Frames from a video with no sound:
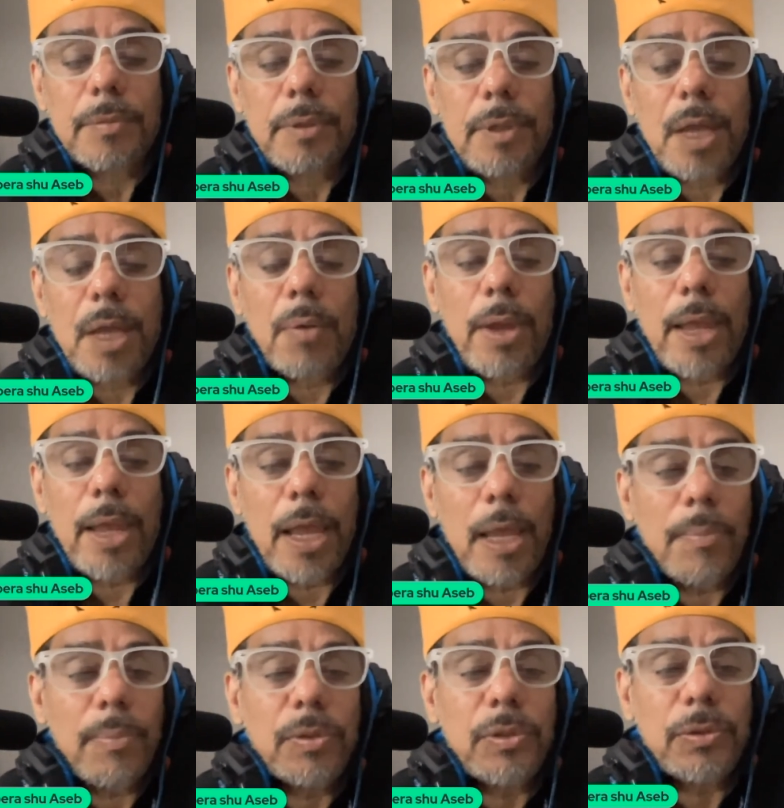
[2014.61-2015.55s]
And we're
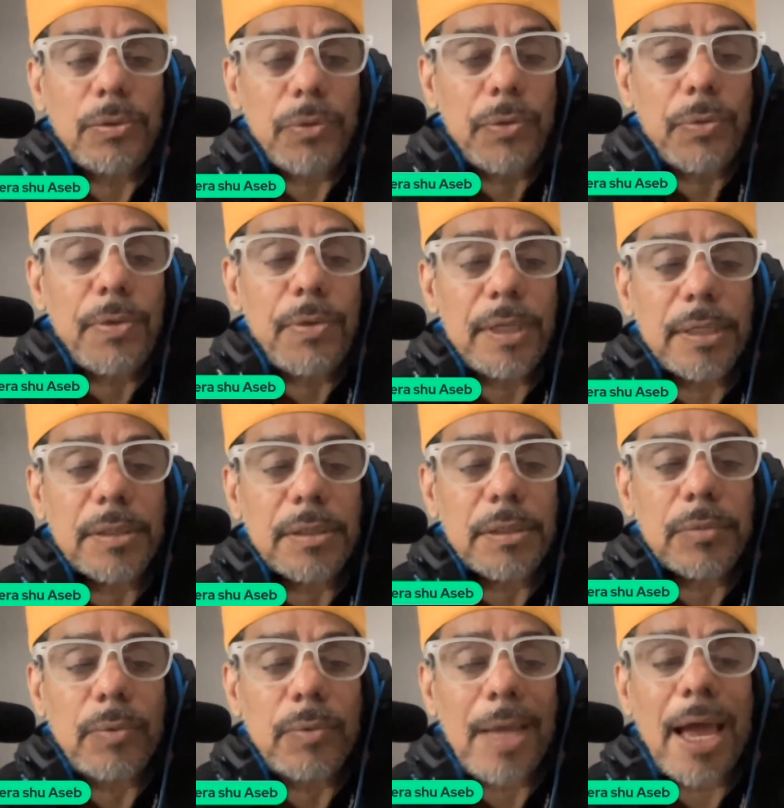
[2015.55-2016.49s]
able to do
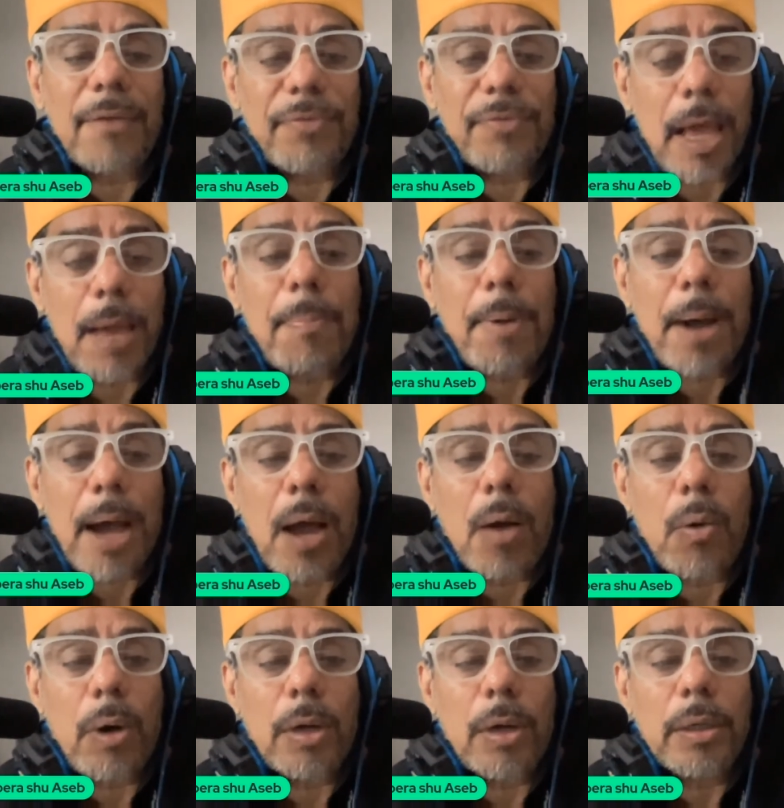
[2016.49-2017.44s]
this. We have that
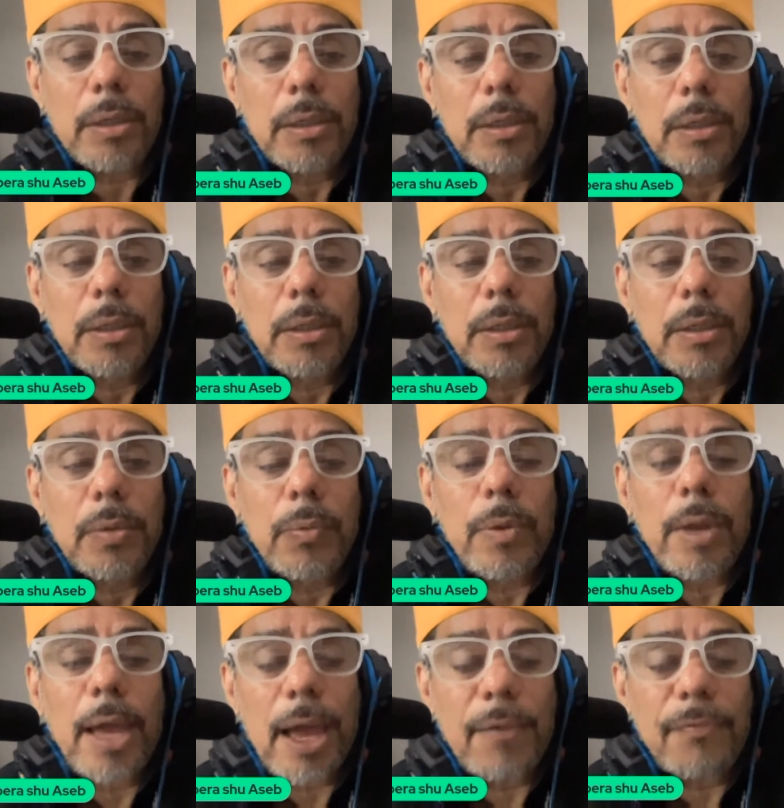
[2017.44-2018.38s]
power.
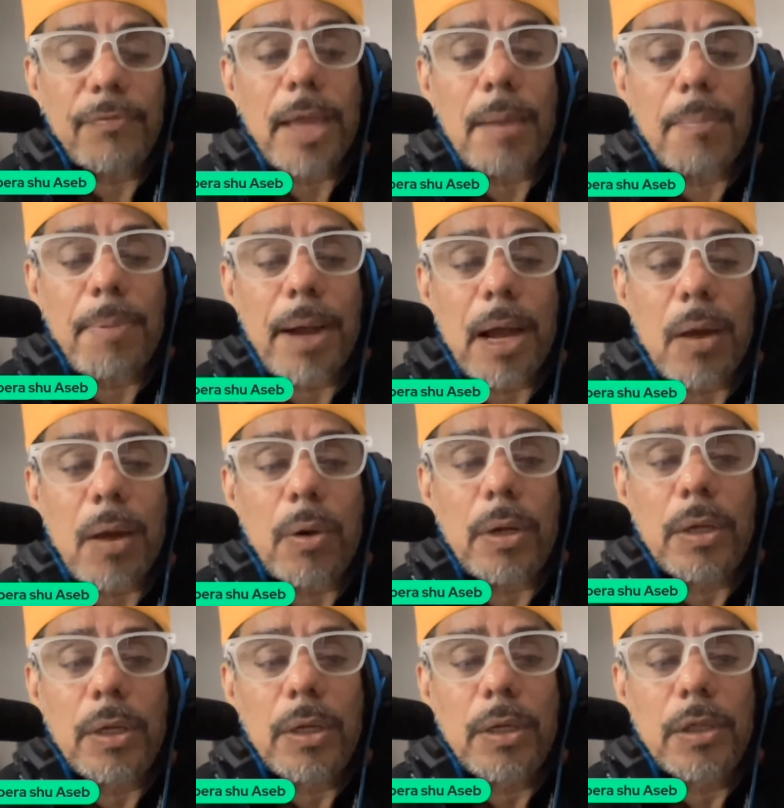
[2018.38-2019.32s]
We have that power.
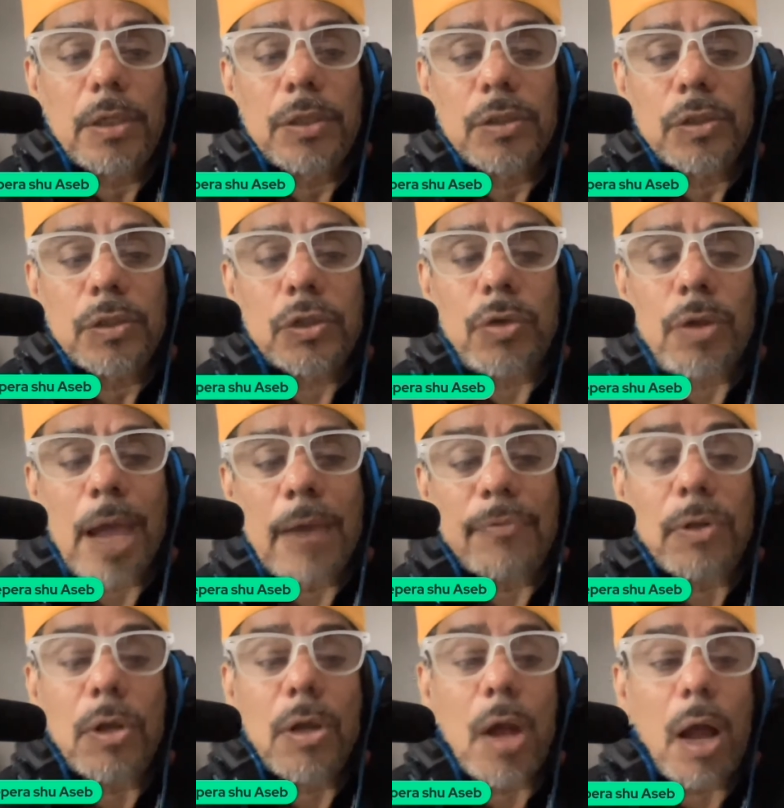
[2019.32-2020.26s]
So you
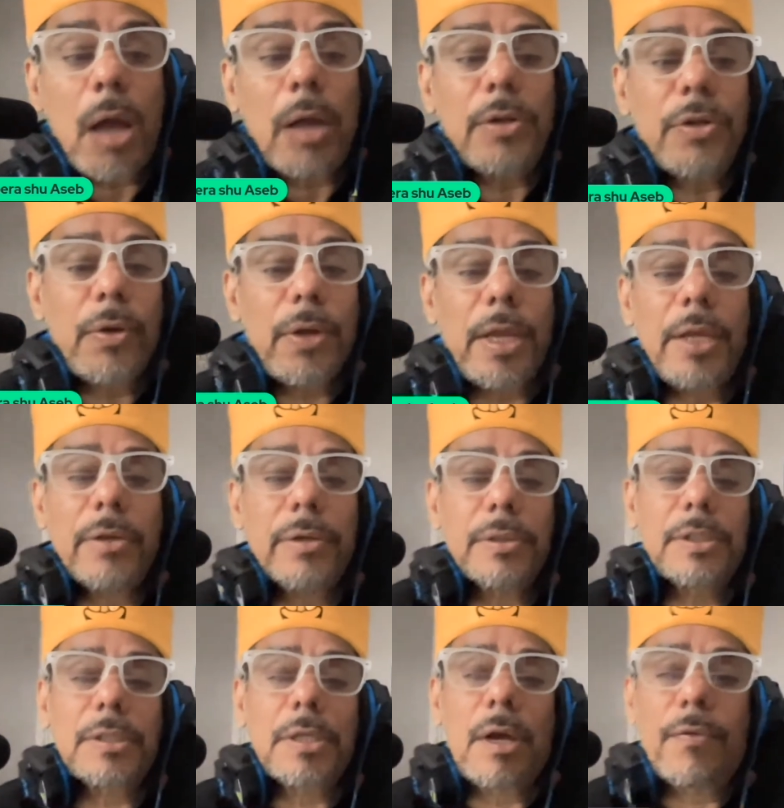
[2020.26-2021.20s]
have to guard your
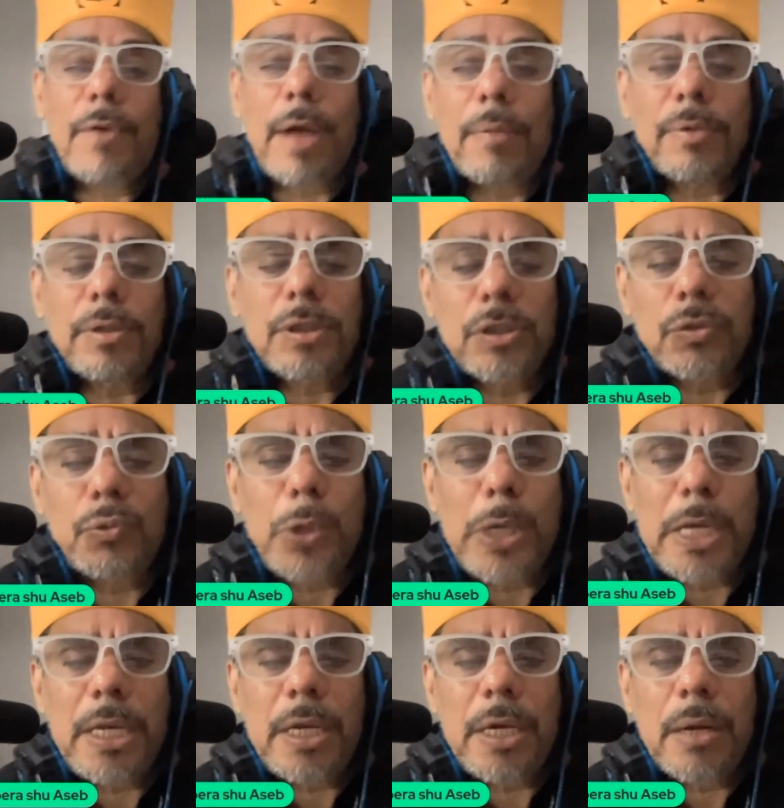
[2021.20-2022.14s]
inner self. I was just
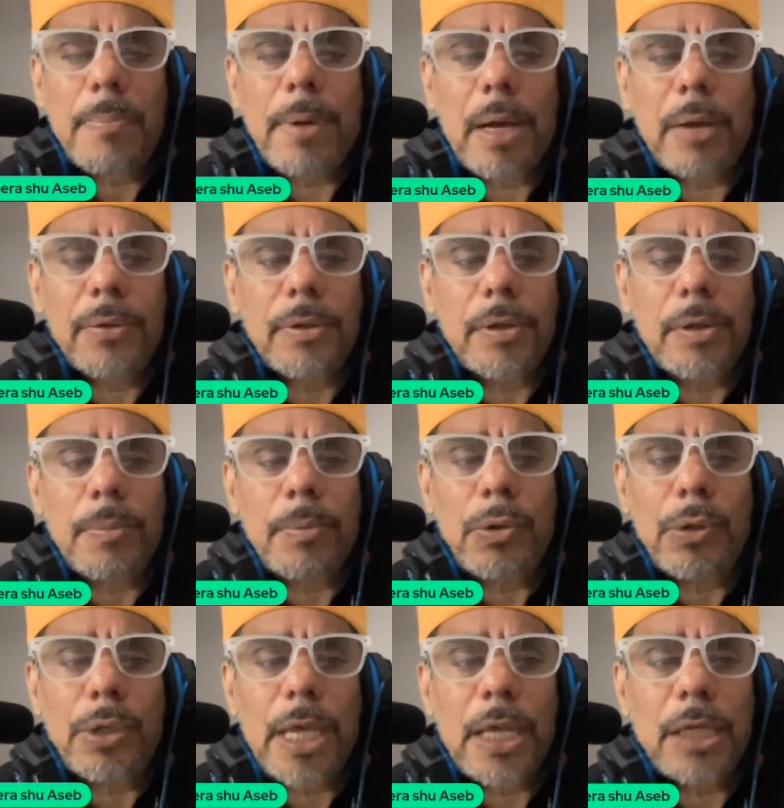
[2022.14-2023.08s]
reading about the
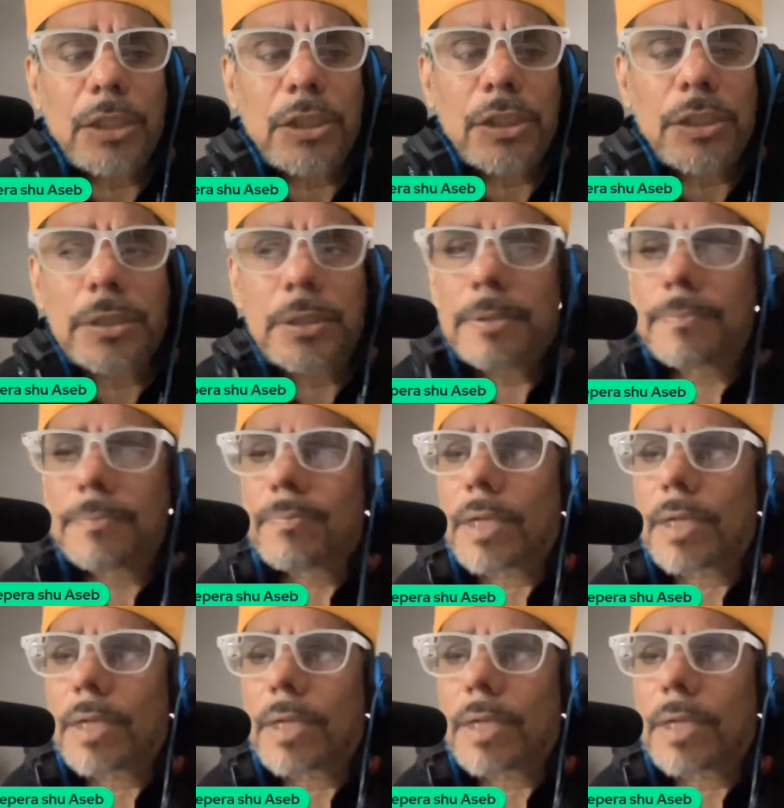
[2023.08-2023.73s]
commuting,